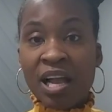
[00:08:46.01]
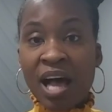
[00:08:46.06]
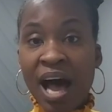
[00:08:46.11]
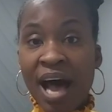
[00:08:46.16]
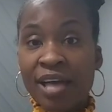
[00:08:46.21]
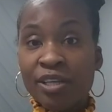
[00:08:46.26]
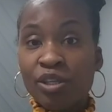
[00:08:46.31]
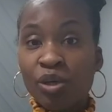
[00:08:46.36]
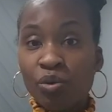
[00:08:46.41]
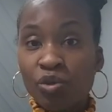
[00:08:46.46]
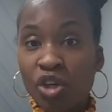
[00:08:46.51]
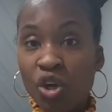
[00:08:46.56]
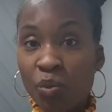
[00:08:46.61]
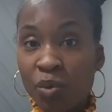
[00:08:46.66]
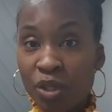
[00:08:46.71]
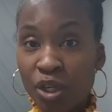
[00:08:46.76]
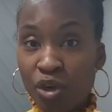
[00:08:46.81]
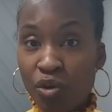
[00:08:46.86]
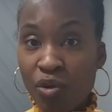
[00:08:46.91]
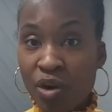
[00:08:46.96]
I don't know
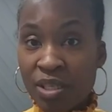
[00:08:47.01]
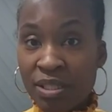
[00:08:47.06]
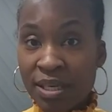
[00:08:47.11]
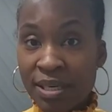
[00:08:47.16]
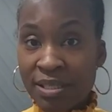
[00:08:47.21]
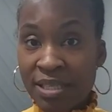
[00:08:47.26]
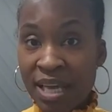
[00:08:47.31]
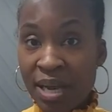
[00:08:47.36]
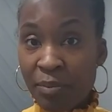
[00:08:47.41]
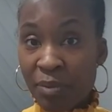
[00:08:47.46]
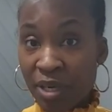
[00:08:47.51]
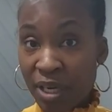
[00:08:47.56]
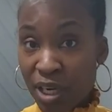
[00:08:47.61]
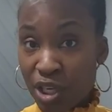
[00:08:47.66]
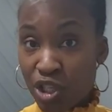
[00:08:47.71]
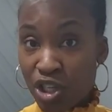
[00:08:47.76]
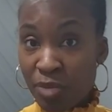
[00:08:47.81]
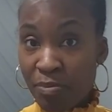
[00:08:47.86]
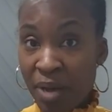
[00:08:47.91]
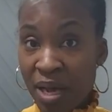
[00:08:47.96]
what the
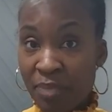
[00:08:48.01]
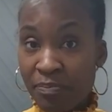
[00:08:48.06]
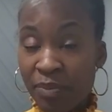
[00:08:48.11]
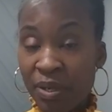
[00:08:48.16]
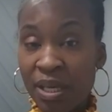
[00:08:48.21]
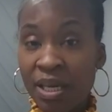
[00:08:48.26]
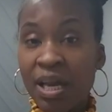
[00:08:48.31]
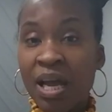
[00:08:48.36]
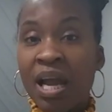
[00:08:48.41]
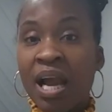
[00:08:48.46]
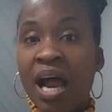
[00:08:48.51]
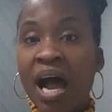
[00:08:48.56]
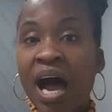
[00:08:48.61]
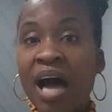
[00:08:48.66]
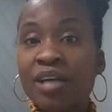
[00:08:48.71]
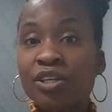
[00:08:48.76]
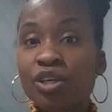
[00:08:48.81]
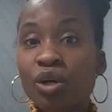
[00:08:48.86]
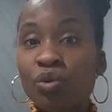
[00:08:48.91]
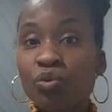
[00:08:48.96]
cross-contamination might be.
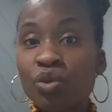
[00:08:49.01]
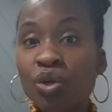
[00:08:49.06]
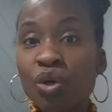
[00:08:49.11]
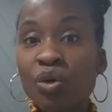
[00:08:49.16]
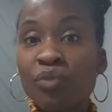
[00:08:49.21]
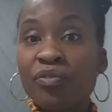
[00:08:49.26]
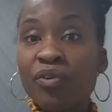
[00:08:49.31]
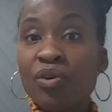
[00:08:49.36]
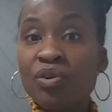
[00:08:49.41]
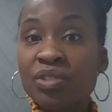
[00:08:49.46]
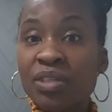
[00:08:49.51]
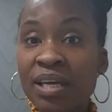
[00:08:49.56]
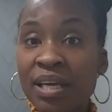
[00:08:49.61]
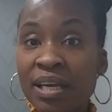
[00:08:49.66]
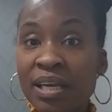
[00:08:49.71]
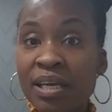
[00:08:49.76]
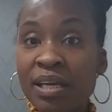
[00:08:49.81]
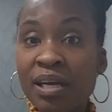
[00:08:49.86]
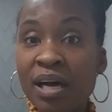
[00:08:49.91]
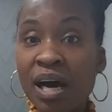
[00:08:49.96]
I don't know if there's
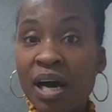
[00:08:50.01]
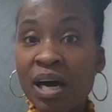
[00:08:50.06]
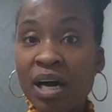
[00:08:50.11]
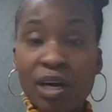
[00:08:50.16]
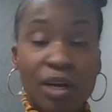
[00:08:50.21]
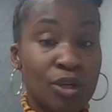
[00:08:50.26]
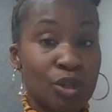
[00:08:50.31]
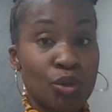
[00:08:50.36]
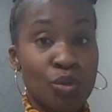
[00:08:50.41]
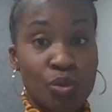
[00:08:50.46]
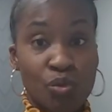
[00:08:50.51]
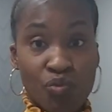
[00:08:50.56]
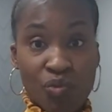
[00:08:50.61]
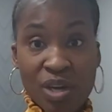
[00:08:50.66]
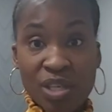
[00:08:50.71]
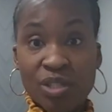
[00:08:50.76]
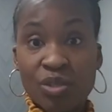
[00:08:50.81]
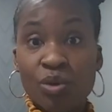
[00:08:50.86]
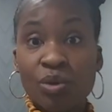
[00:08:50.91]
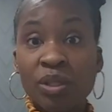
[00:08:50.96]
any gluten
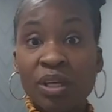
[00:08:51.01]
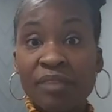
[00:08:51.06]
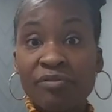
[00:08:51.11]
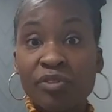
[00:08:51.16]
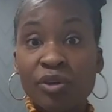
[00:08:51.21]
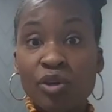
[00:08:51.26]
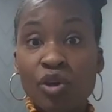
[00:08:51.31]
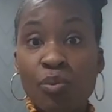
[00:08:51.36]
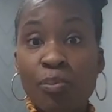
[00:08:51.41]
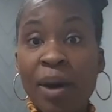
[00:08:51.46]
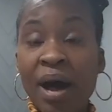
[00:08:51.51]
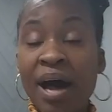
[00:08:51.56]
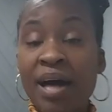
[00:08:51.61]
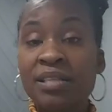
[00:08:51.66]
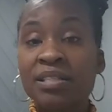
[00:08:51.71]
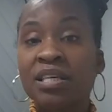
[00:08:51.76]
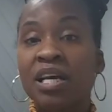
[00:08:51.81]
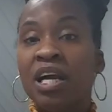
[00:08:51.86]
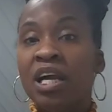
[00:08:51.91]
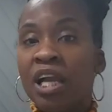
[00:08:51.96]
residue left in your
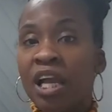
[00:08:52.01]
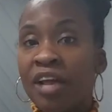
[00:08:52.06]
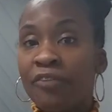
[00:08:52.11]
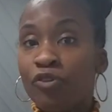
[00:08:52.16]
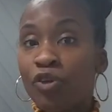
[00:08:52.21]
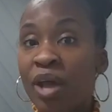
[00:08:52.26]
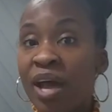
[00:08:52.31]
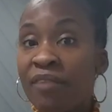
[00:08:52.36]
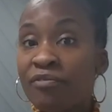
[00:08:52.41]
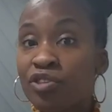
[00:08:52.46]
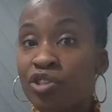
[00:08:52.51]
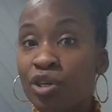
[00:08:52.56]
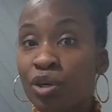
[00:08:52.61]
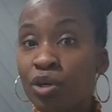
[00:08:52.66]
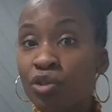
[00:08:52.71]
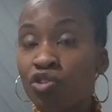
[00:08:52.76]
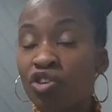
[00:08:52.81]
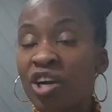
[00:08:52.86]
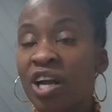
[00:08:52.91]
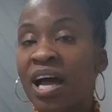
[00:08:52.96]
pot. If you have
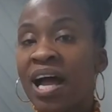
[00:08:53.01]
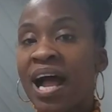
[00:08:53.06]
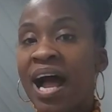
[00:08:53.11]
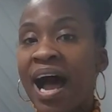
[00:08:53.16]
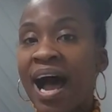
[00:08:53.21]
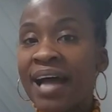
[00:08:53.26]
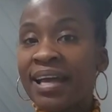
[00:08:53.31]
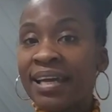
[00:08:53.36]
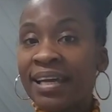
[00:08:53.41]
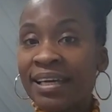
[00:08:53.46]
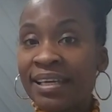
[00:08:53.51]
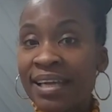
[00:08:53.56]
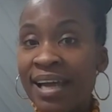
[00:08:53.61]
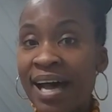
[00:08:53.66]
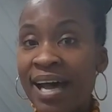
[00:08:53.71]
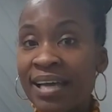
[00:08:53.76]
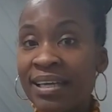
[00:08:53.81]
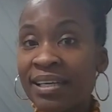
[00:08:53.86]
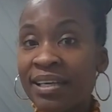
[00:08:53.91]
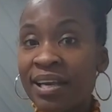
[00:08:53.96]
children, I
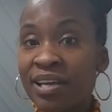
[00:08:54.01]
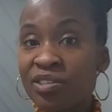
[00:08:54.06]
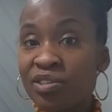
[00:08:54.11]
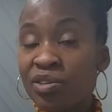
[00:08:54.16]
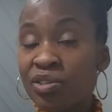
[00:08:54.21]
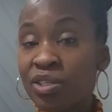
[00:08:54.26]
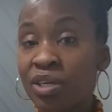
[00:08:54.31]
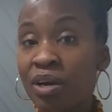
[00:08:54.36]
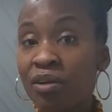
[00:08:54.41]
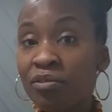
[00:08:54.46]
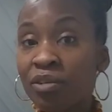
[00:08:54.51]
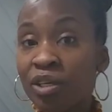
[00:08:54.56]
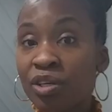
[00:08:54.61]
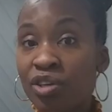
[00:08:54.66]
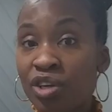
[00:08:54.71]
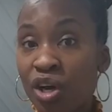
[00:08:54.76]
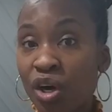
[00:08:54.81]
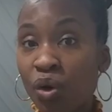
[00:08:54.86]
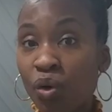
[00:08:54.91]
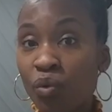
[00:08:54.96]
cannot necessarily
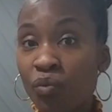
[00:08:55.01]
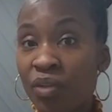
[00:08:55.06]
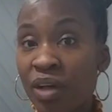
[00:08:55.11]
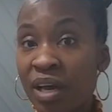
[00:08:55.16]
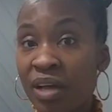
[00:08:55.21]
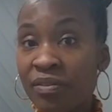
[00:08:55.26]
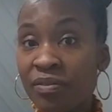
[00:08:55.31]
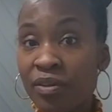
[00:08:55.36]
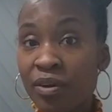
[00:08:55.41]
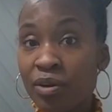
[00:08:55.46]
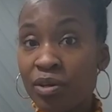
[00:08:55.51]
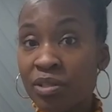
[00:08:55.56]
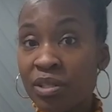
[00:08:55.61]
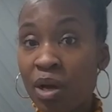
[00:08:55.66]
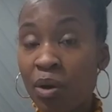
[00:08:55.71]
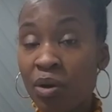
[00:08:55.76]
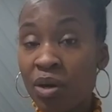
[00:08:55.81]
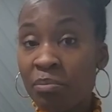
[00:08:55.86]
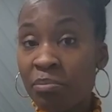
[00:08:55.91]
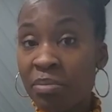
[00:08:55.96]
know that there's
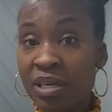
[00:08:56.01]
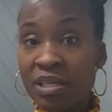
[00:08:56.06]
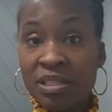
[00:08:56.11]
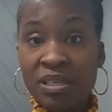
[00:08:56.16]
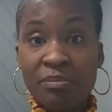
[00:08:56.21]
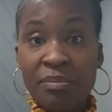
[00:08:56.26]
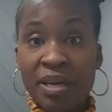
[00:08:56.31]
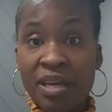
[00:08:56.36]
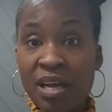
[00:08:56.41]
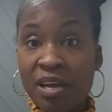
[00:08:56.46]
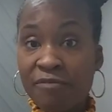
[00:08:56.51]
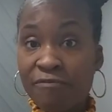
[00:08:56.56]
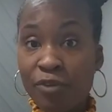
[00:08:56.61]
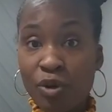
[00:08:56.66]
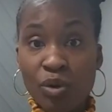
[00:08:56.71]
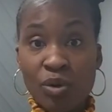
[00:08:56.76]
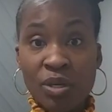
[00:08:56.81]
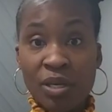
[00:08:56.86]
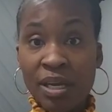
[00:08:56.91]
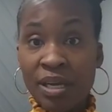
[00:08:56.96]
not going to be some
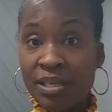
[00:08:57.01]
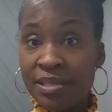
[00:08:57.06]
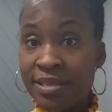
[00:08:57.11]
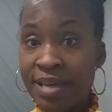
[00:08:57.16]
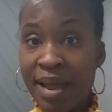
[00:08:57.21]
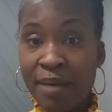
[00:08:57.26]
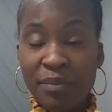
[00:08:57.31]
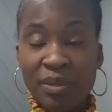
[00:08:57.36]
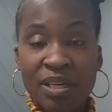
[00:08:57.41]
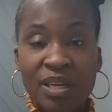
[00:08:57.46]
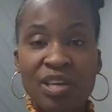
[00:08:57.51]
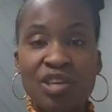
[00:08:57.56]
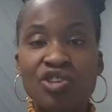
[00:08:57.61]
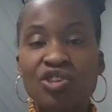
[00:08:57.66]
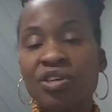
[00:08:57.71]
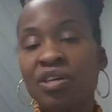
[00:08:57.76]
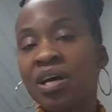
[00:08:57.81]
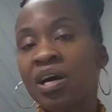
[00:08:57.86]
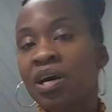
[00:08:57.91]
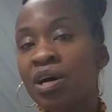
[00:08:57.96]
inadvertent contamination.